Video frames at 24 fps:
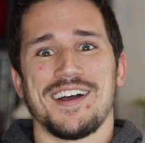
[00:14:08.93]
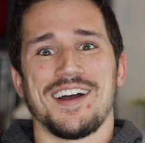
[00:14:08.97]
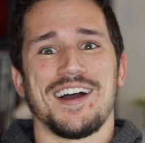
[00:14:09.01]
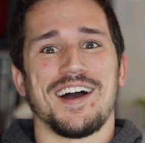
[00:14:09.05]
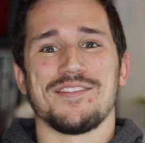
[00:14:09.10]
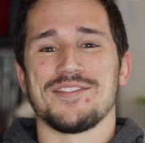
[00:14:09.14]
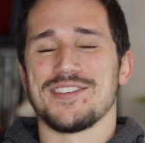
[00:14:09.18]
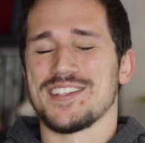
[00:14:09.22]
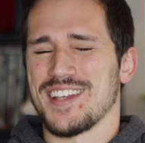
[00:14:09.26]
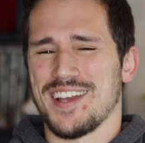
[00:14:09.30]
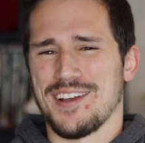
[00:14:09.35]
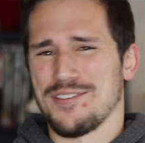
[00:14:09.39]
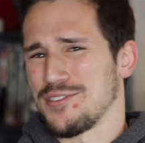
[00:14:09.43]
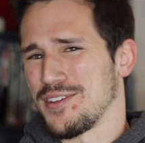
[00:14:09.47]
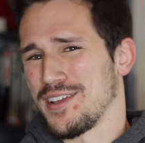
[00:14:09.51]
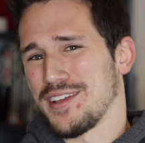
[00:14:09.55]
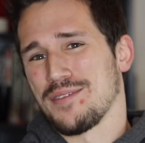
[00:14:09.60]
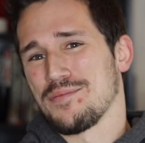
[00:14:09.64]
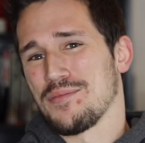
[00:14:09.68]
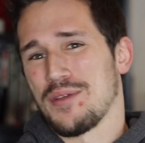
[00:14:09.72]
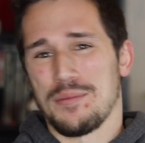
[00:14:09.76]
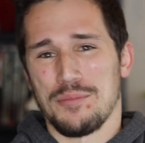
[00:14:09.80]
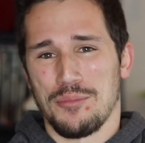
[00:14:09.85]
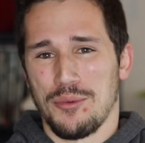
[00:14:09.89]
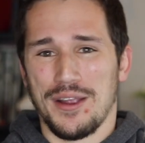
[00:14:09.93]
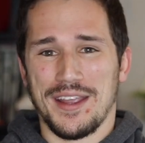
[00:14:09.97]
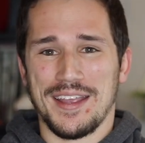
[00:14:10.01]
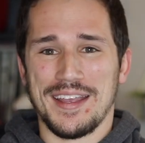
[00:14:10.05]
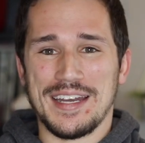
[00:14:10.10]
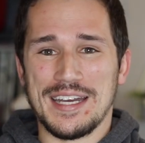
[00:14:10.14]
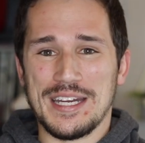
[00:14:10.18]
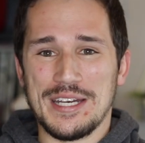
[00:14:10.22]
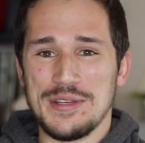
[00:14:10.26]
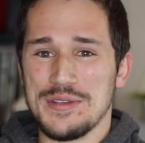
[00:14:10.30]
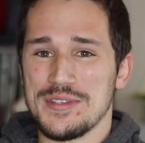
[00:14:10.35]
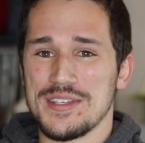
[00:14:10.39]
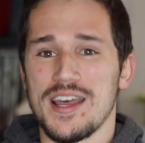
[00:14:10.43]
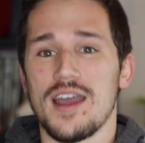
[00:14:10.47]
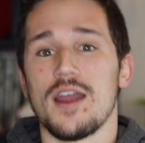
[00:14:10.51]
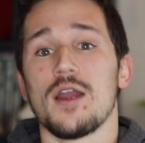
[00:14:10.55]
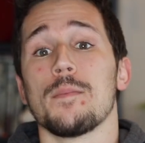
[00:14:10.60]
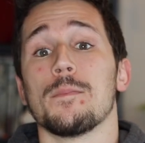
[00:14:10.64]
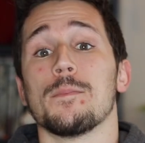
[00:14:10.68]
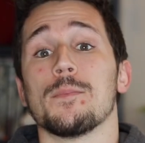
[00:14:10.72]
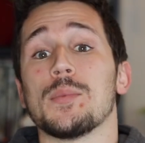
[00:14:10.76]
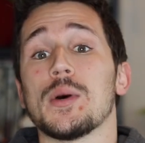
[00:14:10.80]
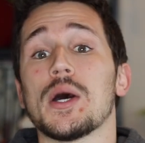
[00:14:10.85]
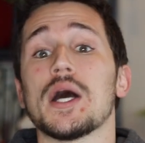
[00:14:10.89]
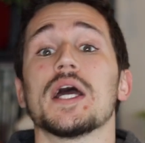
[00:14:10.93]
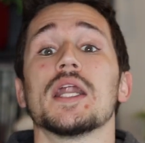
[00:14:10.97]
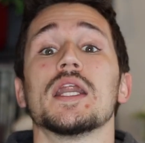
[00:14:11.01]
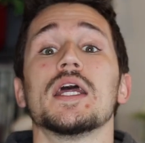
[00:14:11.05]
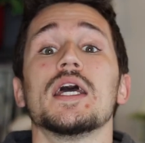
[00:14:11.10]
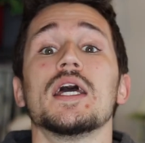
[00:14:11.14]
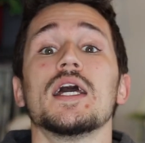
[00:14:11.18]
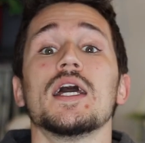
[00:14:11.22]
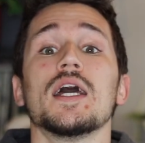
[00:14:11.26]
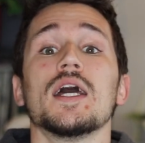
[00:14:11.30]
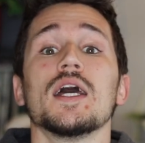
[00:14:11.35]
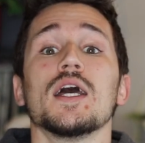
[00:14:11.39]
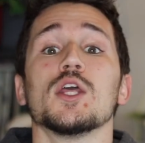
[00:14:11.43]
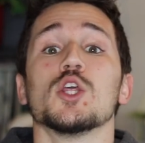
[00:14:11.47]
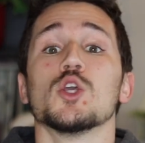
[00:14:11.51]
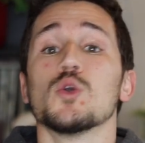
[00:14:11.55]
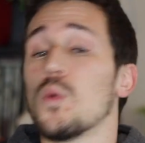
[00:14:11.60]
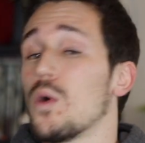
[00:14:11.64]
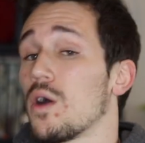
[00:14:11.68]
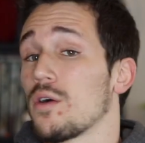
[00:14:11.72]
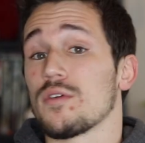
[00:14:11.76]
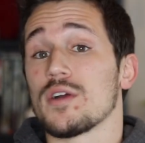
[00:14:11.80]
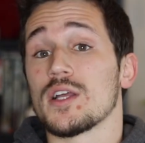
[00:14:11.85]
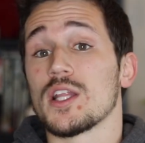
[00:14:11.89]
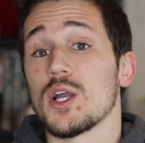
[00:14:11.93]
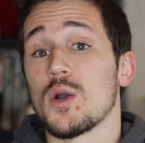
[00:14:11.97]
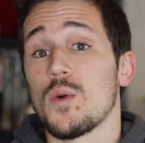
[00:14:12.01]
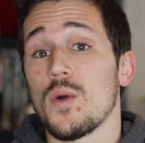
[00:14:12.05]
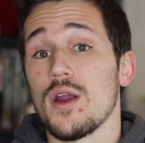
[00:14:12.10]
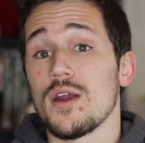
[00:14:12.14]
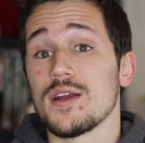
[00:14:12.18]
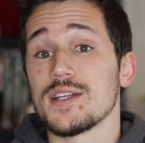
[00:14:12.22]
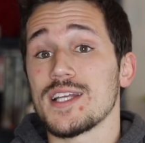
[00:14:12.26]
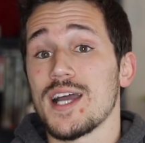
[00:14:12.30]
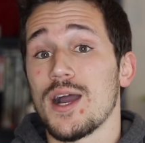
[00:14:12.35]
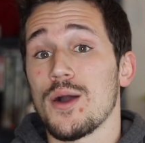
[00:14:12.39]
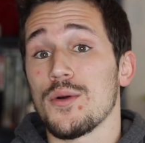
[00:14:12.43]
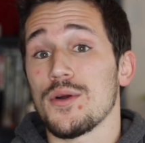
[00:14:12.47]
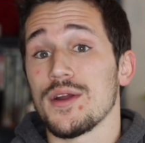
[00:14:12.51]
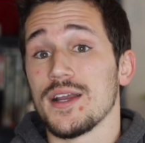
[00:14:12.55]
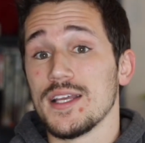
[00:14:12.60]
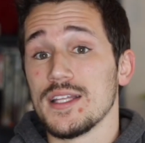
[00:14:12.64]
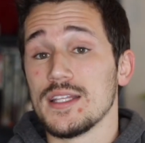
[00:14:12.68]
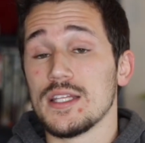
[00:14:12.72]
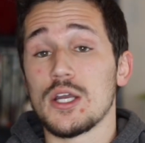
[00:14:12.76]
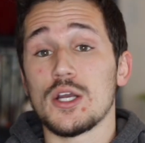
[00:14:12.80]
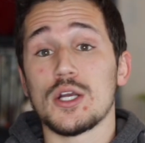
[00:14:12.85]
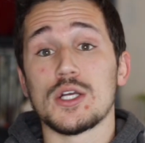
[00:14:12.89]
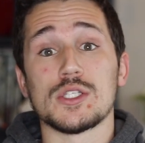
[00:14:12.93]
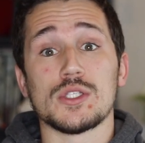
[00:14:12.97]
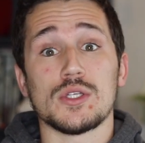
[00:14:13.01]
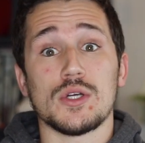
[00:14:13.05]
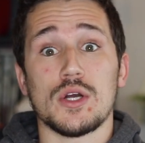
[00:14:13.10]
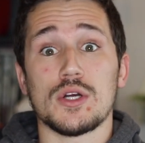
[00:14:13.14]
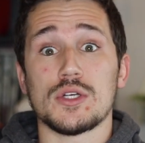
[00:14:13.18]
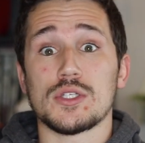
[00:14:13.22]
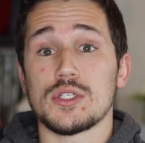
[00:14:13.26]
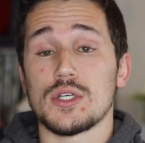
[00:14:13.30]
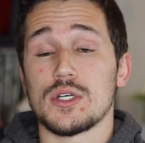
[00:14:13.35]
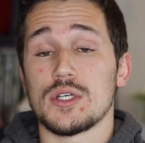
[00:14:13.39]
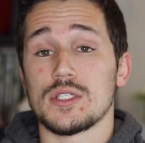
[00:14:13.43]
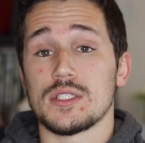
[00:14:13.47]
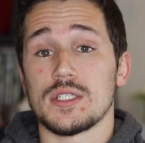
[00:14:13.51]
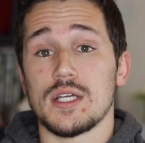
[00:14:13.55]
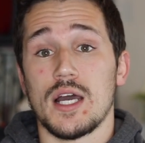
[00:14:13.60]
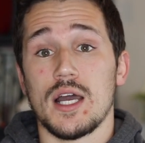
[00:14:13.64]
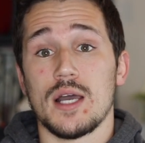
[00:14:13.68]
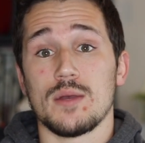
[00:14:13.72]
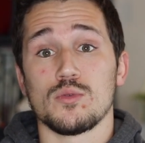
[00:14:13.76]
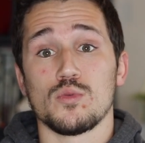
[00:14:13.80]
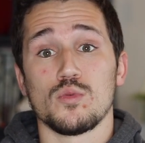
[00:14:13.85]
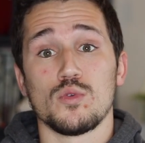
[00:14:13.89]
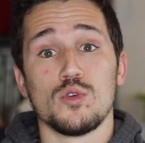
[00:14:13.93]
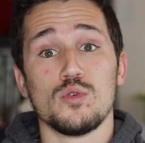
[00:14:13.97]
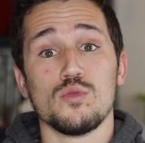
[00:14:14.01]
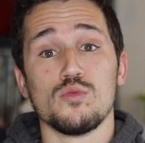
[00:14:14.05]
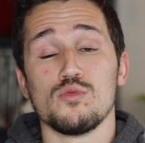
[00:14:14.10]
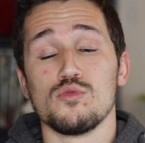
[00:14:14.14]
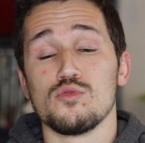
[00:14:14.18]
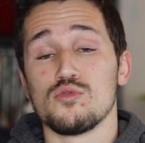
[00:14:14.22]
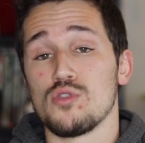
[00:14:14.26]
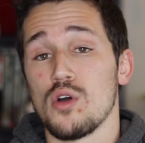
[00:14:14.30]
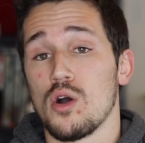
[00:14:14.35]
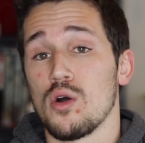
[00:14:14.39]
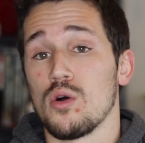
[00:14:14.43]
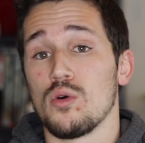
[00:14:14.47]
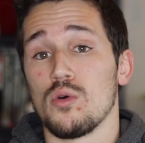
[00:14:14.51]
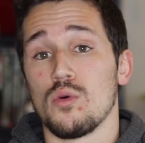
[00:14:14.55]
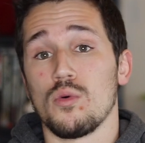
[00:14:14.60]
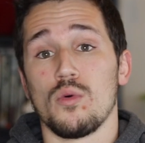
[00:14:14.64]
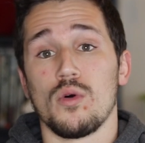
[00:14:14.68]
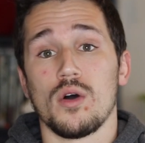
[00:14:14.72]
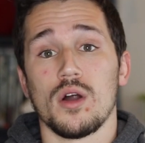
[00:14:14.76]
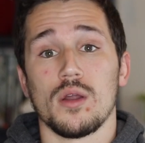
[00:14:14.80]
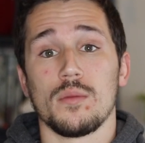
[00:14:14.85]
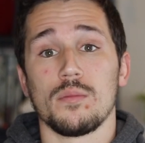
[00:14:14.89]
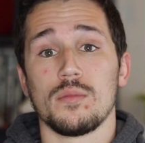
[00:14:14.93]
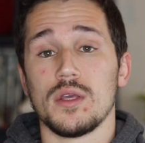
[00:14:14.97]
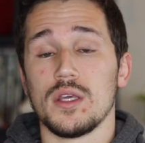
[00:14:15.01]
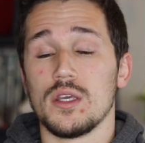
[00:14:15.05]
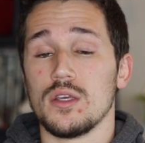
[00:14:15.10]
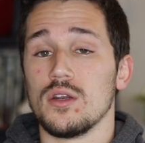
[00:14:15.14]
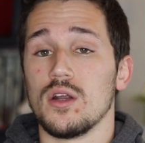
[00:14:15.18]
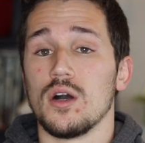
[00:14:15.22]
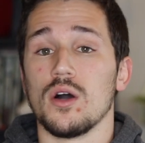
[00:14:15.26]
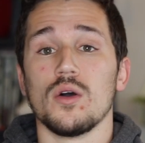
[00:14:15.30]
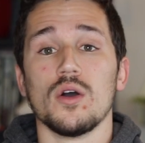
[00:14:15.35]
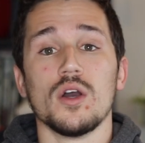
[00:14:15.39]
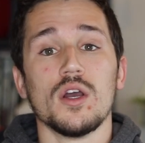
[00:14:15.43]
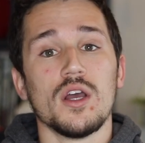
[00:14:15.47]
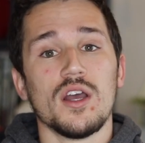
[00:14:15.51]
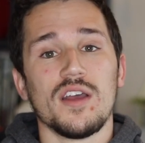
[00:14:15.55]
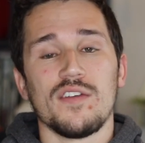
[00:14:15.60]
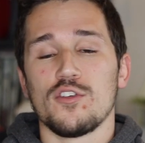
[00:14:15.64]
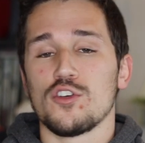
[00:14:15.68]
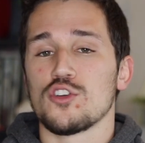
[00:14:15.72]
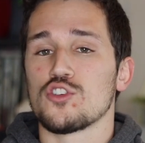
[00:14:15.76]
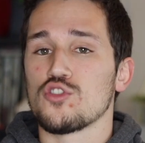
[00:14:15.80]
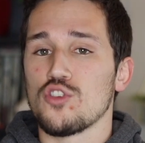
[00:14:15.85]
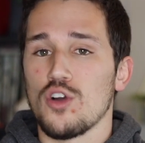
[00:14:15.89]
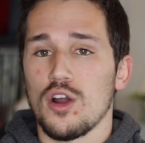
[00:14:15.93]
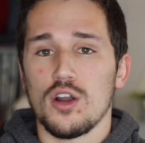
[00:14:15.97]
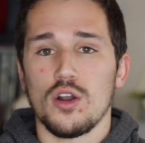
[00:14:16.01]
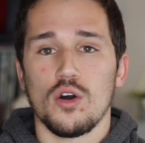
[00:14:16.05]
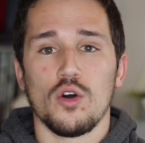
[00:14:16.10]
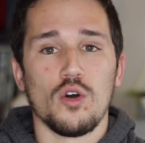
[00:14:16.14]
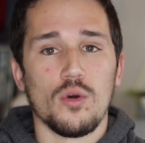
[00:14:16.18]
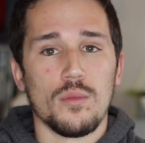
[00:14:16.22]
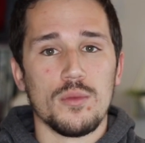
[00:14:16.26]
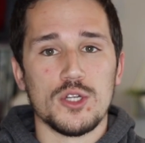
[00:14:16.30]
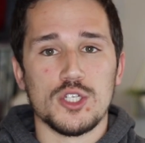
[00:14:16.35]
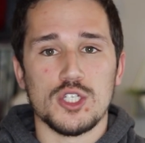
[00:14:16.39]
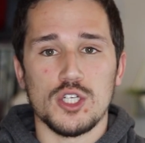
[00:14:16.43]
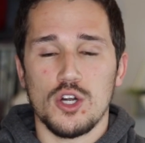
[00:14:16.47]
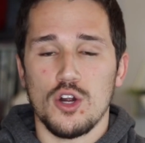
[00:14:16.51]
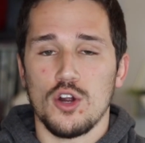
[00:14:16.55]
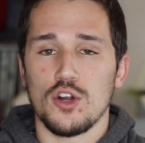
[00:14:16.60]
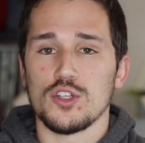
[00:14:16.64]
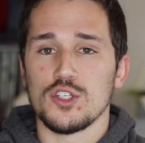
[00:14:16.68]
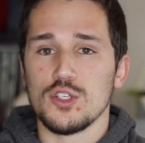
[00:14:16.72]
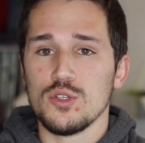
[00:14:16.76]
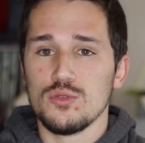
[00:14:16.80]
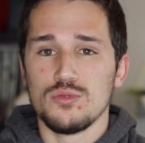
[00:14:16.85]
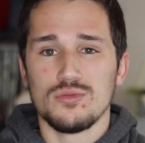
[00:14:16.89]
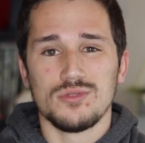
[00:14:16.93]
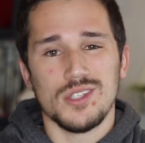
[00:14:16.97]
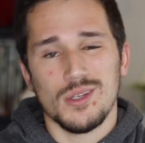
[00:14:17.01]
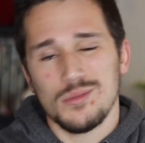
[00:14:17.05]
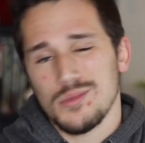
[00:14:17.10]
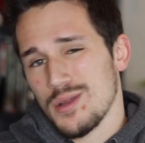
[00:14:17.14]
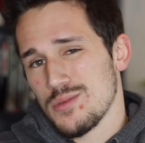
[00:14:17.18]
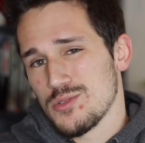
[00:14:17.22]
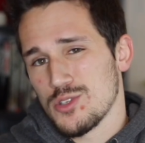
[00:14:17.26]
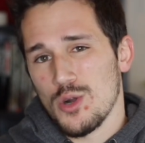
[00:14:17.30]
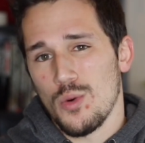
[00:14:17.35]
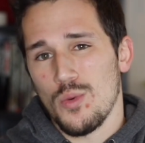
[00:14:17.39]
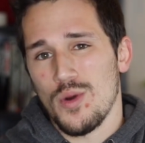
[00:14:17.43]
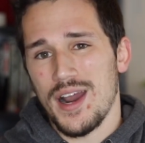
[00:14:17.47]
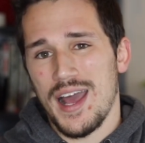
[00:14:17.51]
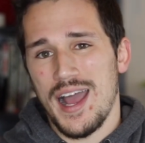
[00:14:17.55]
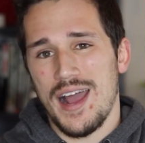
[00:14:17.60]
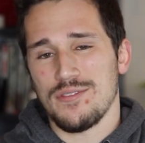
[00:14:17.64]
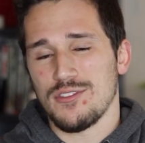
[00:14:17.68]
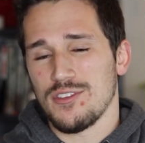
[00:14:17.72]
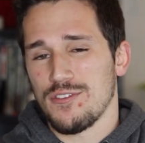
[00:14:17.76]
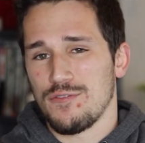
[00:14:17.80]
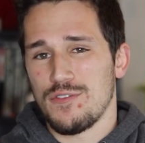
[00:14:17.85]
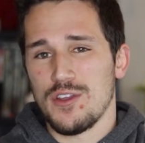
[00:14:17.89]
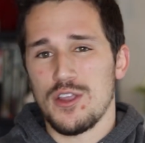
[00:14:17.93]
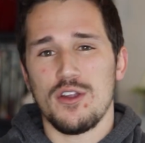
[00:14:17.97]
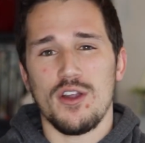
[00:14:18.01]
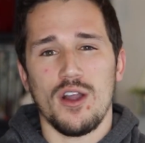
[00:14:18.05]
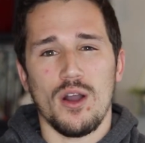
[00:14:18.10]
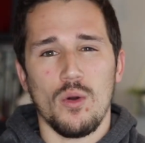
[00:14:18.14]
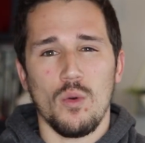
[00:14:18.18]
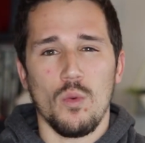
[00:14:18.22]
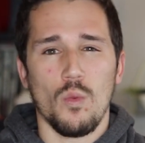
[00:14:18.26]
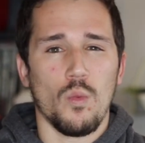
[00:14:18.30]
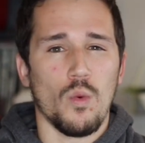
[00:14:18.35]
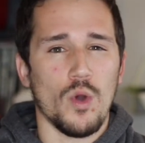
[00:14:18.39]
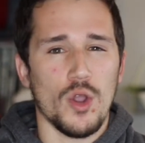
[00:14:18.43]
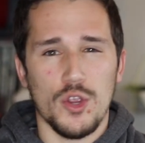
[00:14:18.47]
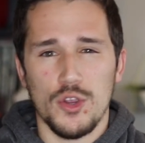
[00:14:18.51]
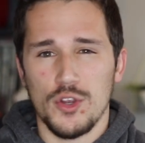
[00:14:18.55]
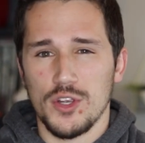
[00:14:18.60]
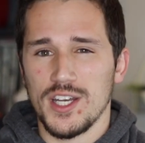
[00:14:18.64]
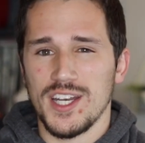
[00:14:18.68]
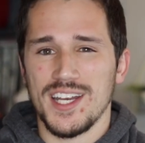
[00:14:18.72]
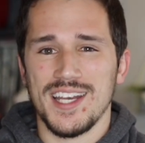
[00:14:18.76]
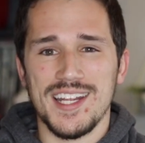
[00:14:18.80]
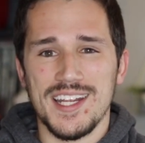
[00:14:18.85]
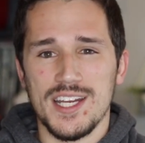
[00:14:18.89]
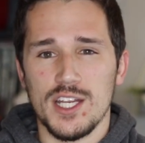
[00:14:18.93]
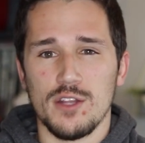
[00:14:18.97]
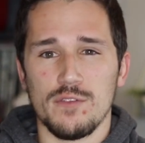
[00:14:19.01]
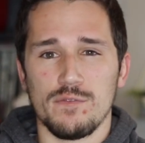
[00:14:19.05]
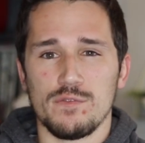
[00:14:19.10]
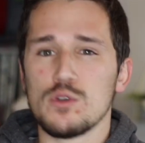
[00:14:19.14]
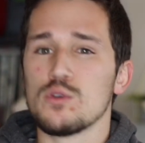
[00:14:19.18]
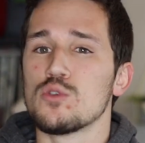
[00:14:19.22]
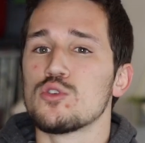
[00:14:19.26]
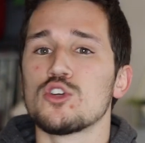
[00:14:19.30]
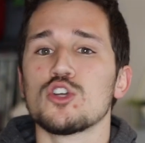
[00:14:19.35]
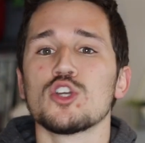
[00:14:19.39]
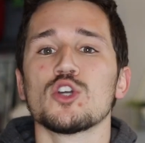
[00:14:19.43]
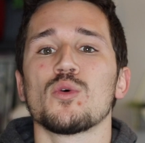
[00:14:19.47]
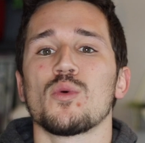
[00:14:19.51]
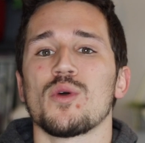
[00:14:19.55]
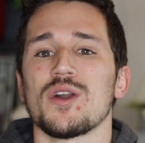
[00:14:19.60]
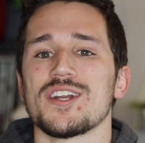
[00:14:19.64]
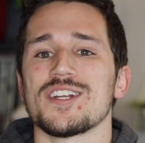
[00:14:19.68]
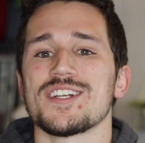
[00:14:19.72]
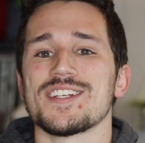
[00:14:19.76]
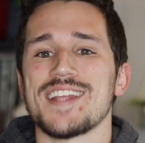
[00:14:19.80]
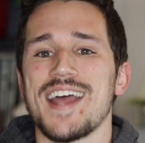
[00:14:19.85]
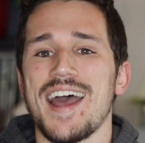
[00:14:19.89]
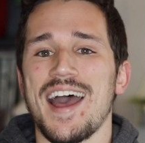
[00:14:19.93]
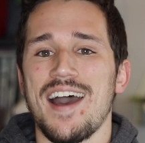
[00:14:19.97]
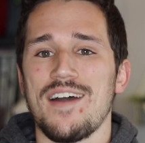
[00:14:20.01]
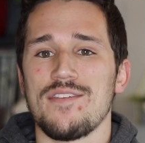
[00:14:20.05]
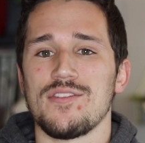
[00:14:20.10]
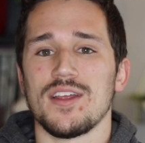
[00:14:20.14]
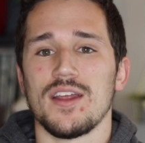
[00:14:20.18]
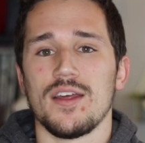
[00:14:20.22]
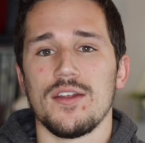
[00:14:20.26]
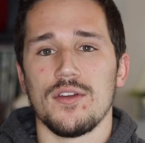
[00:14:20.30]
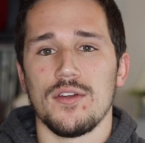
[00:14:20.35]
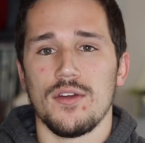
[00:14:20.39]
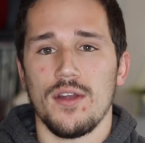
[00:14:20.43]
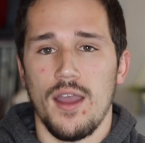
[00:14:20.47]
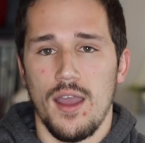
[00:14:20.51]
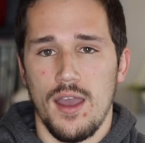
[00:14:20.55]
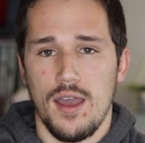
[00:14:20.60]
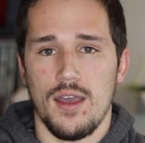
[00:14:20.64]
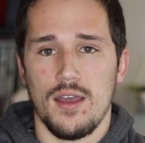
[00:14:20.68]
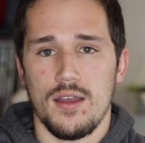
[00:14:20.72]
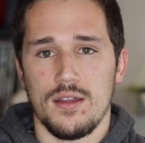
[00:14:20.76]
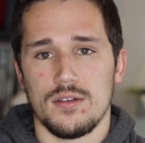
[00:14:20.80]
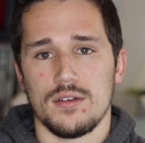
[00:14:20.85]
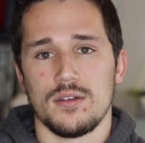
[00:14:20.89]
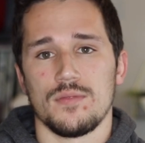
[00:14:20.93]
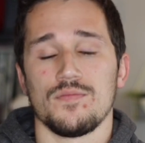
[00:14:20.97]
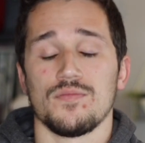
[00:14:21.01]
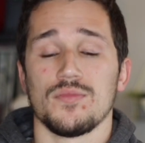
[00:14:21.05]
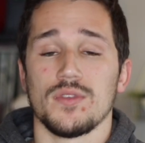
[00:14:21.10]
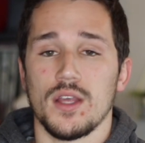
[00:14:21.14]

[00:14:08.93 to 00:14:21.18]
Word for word: Obviously, I feel like I'm not breaking any news there, but you want Reliquary Tower in there because there are certain times when you don't want to be, you know, if you're drawing a whole bunch of cards, you sometimes don't want to have to figure out what you're going to need in the future. You want to just have it in your hand.